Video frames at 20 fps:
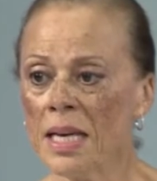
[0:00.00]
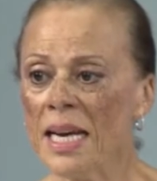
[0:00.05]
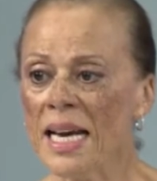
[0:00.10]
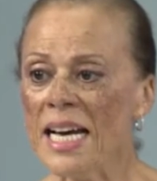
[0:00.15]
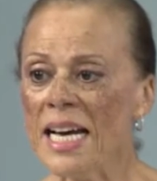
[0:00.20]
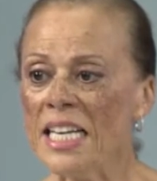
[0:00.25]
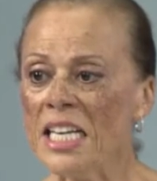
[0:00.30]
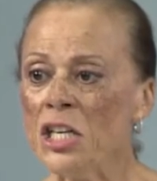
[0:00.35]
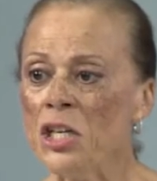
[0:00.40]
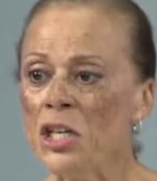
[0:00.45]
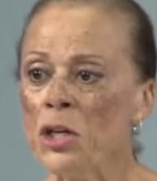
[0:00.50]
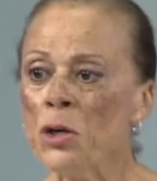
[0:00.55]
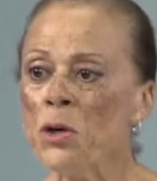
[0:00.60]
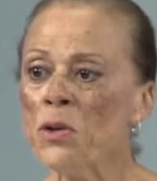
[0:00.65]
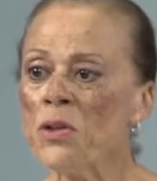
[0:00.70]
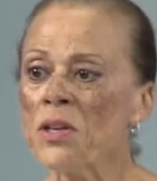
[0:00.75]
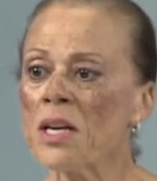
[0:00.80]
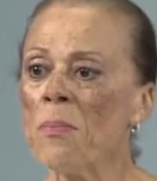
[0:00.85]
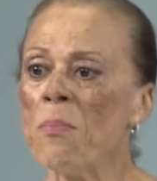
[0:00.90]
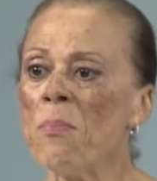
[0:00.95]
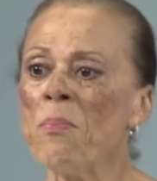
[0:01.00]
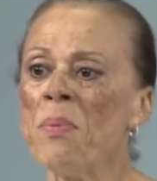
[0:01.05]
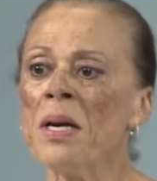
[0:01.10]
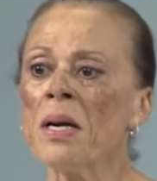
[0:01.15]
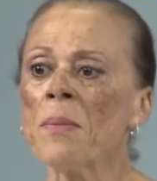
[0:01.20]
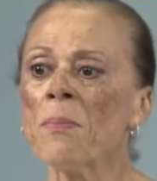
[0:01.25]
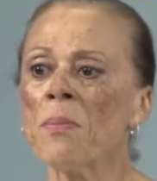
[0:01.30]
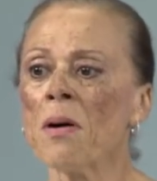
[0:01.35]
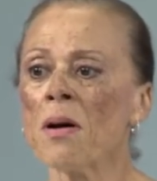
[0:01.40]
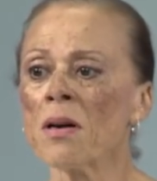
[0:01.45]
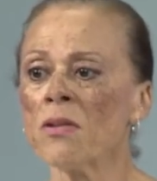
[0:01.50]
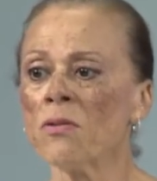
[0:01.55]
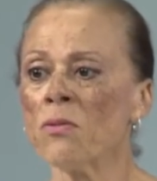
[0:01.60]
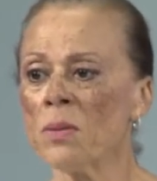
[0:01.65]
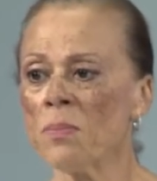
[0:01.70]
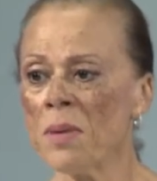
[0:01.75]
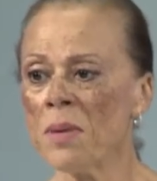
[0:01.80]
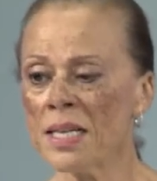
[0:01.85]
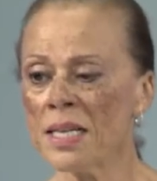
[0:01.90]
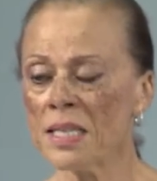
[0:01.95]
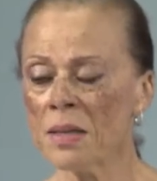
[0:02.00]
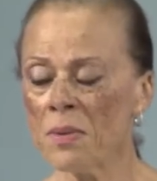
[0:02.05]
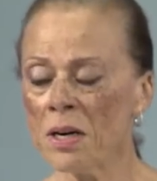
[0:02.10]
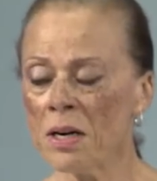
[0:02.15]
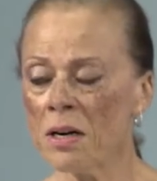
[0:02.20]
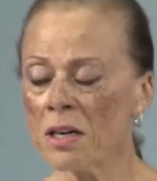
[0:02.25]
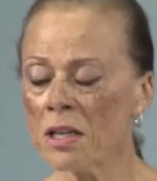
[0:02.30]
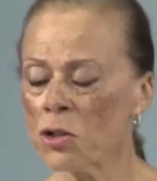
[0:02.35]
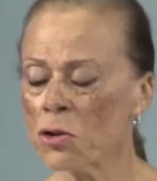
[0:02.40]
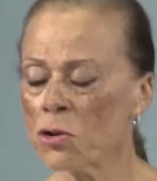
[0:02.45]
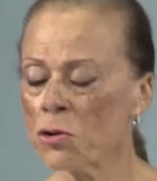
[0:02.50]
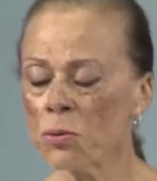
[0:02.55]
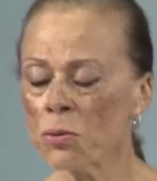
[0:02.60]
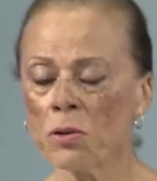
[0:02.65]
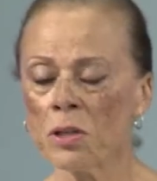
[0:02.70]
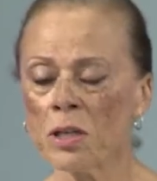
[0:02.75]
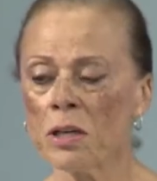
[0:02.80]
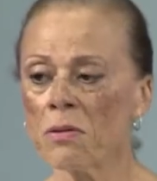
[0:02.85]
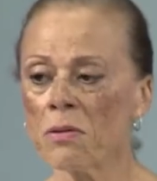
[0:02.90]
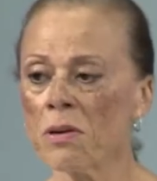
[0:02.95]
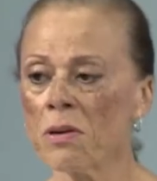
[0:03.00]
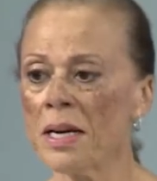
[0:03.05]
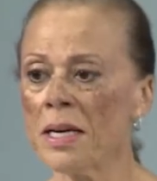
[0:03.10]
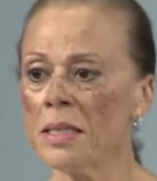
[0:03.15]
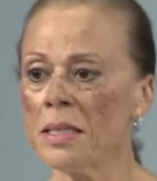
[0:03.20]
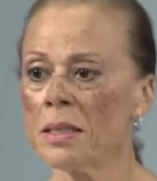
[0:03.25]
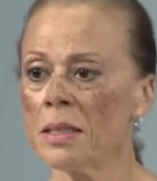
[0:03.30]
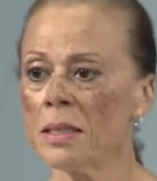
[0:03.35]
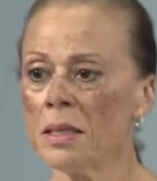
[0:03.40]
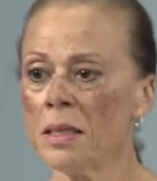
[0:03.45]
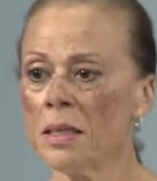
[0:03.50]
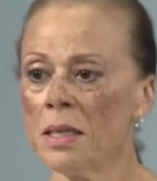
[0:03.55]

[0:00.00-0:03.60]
And he knew that a big part of what makes America truly great